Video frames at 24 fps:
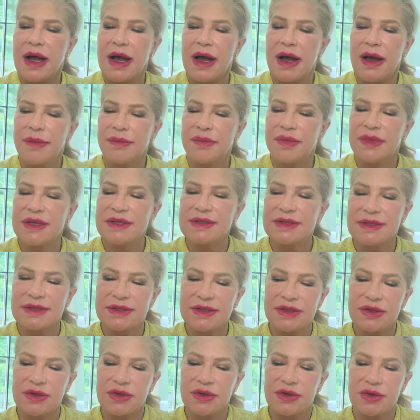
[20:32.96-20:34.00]
Um, this
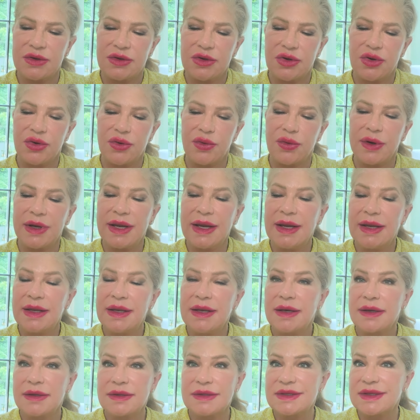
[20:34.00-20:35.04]
is
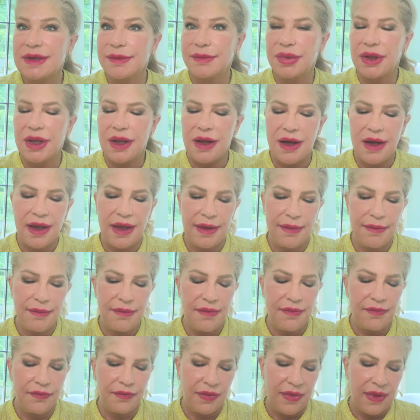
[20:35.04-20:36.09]
Creed
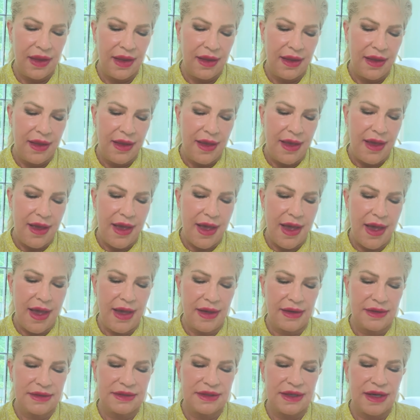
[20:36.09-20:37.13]
Sublime,
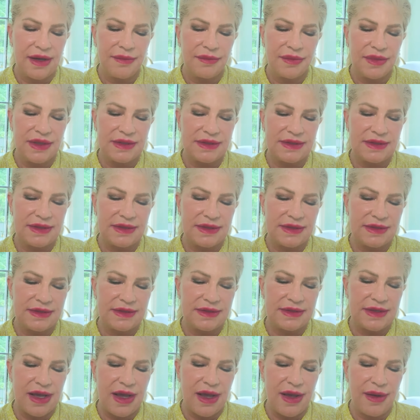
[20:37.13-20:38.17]
and um, this
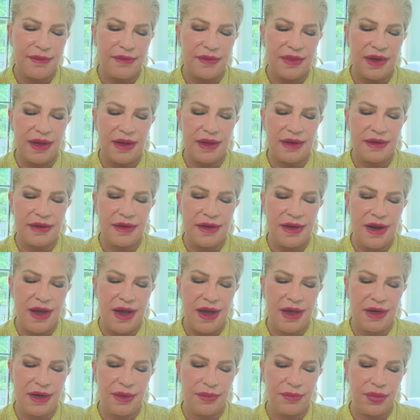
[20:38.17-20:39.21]
is um,
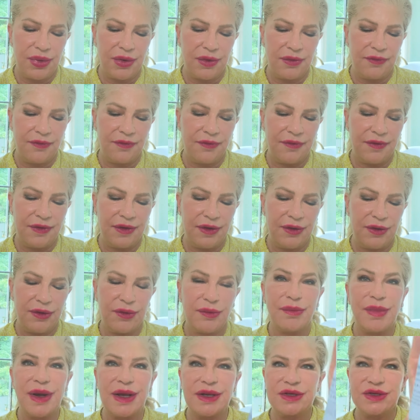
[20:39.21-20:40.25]
Not a
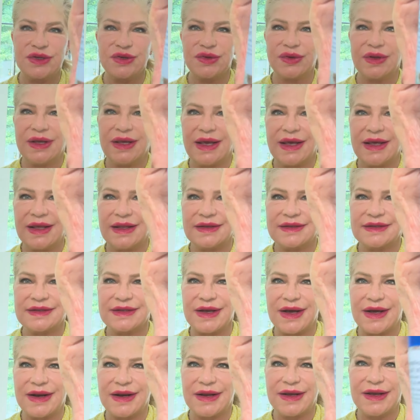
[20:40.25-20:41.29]
Perfume by Juliette. It's
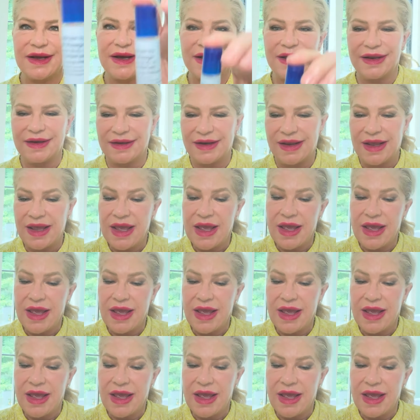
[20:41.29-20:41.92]
got a gun.